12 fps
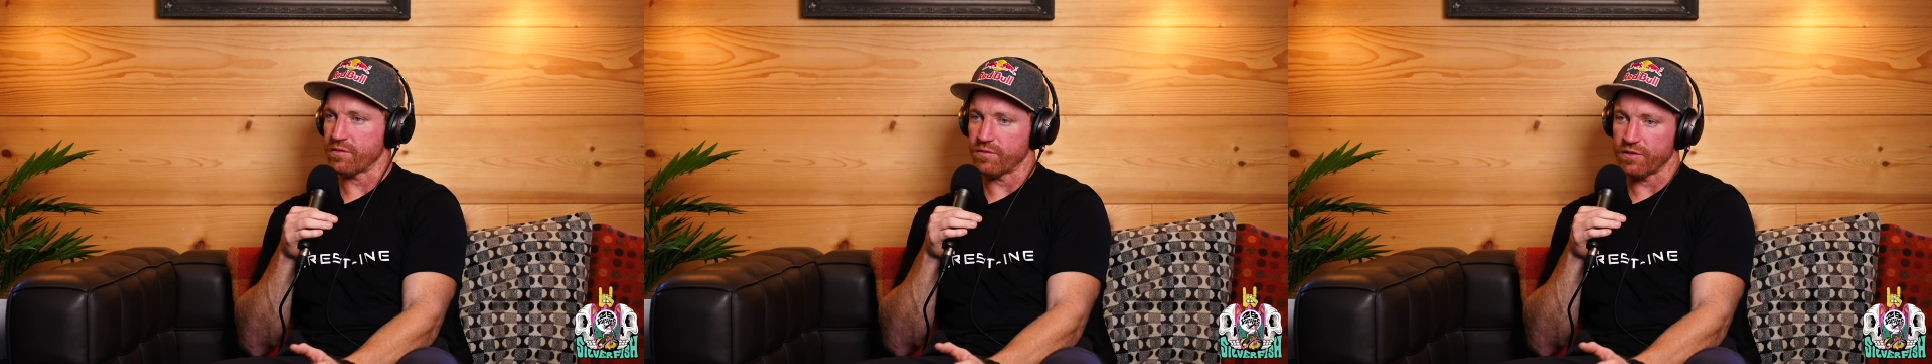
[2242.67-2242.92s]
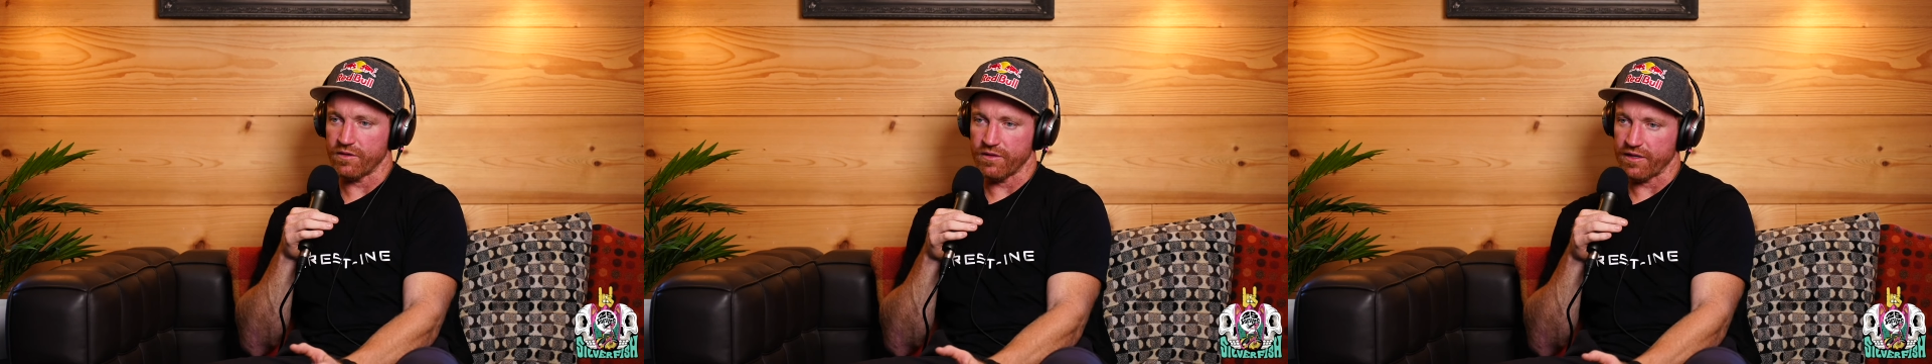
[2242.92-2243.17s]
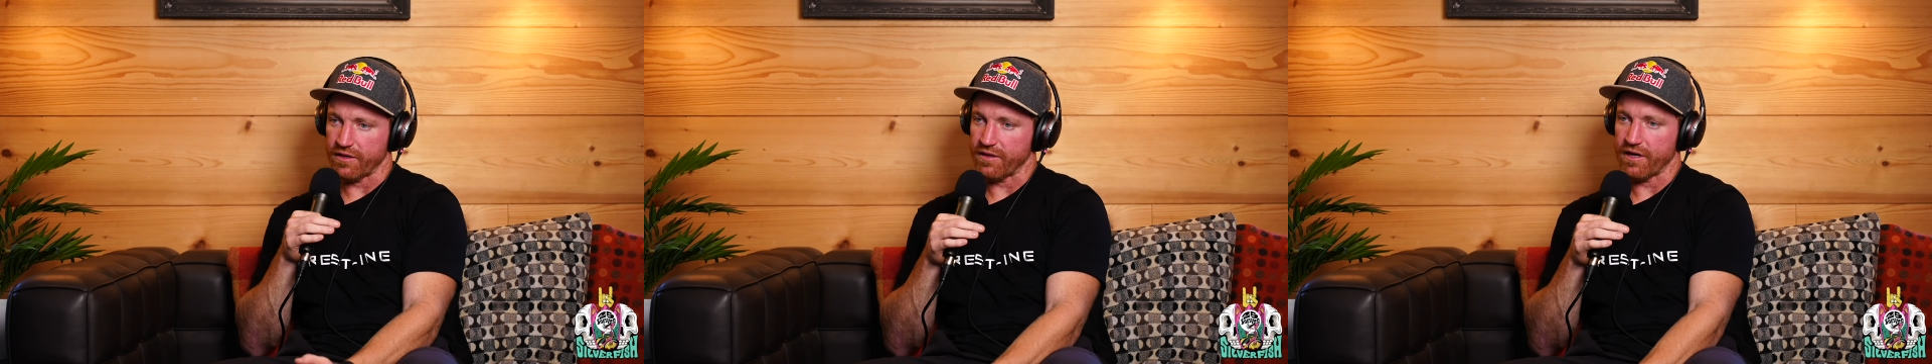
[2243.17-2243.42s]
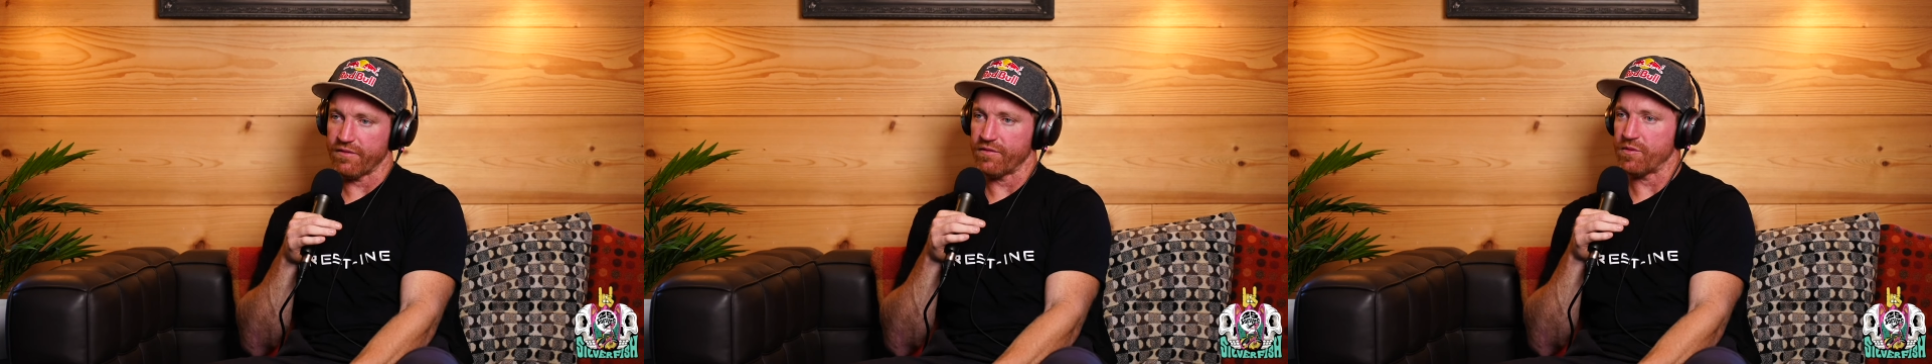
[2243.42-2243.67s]
We want to like
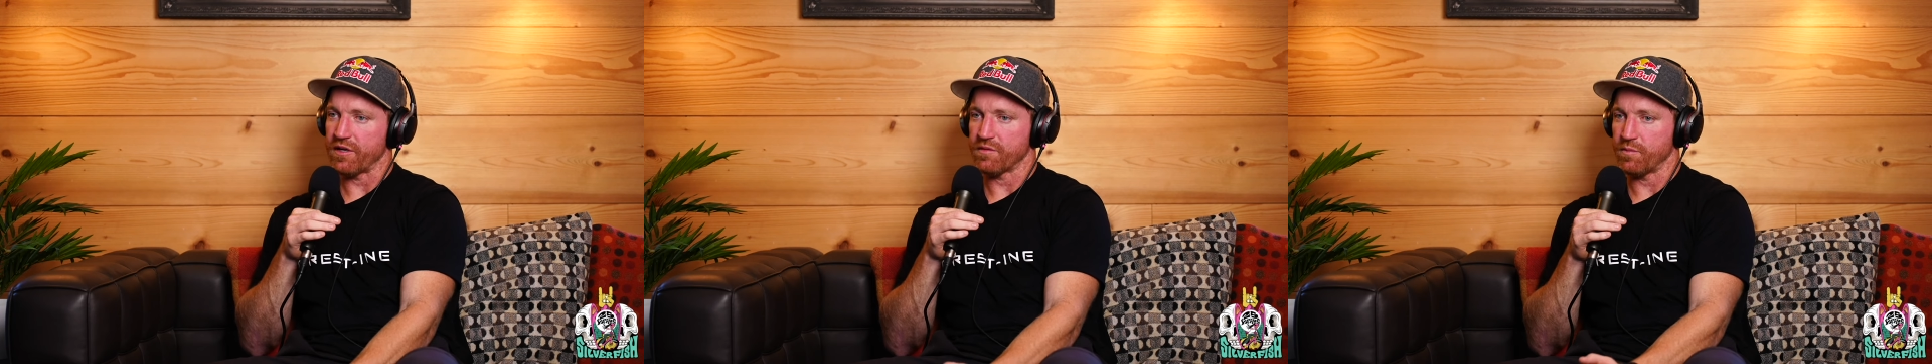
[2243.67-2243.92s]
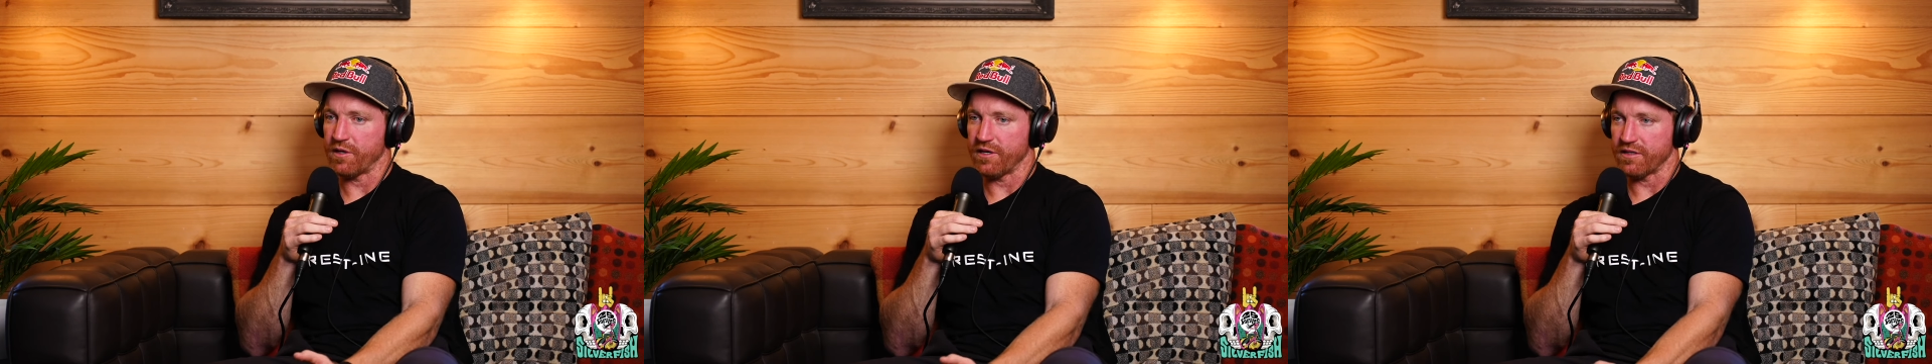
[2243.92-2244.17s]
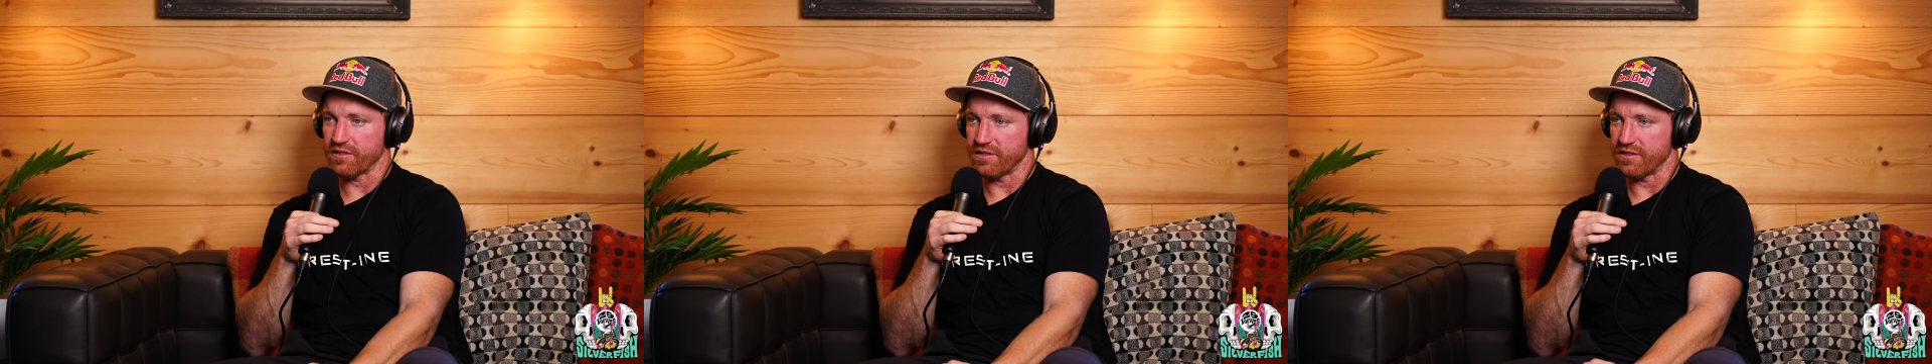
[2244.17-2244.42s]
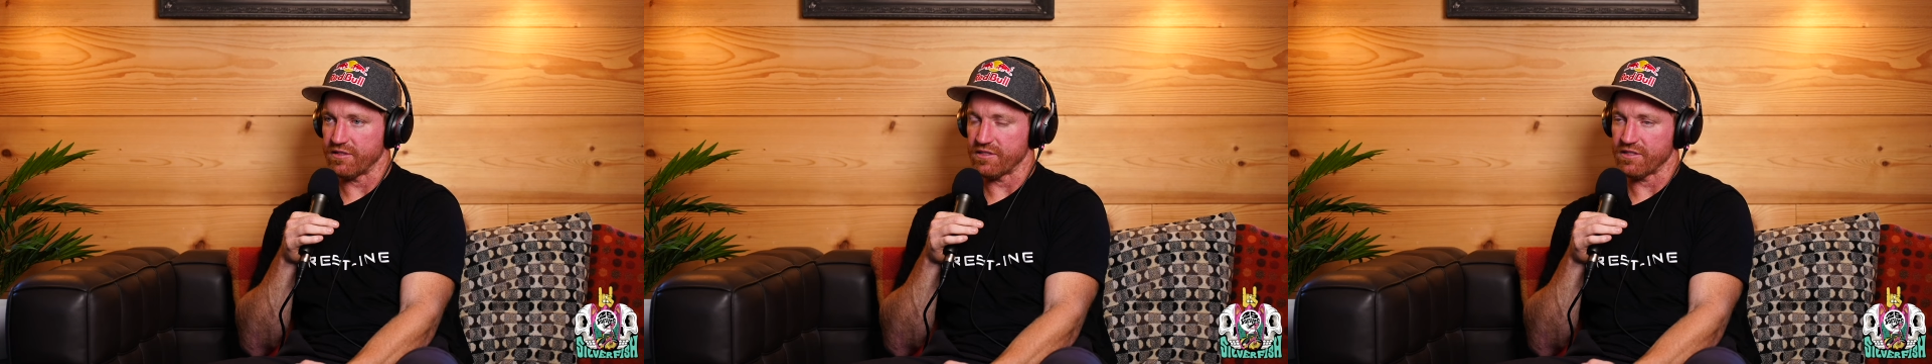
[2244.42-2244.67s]
have the best bikes
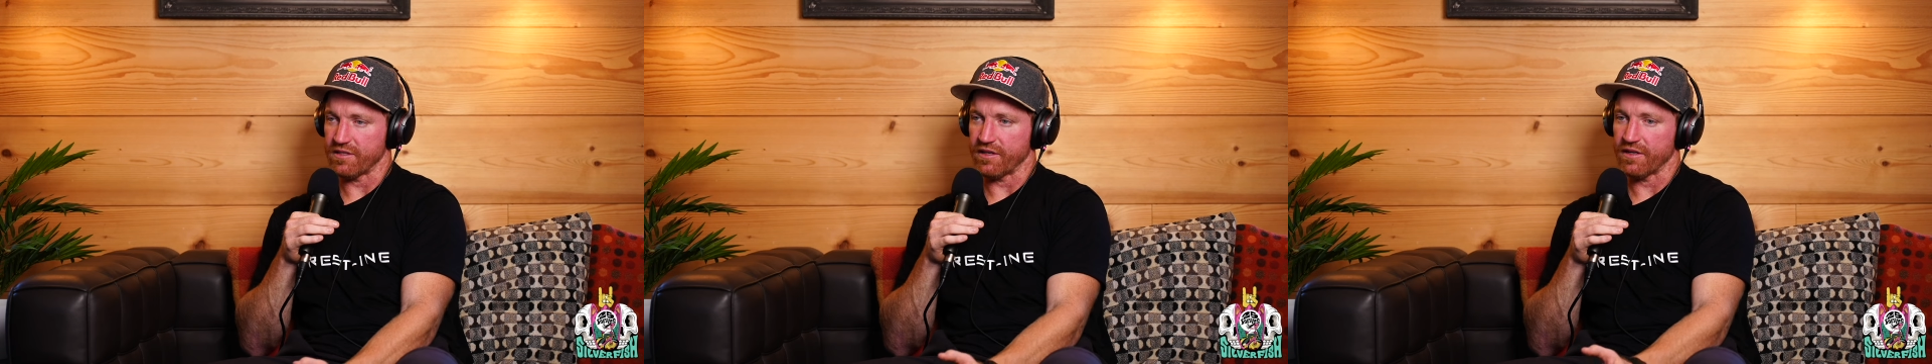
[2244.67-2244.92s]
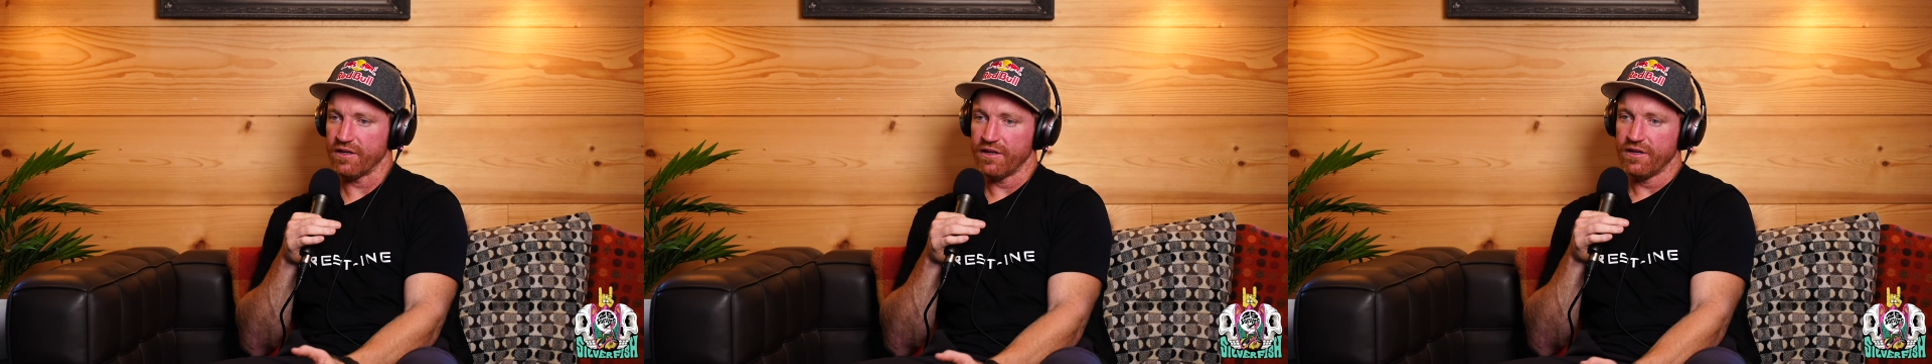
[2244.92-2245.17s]
and just like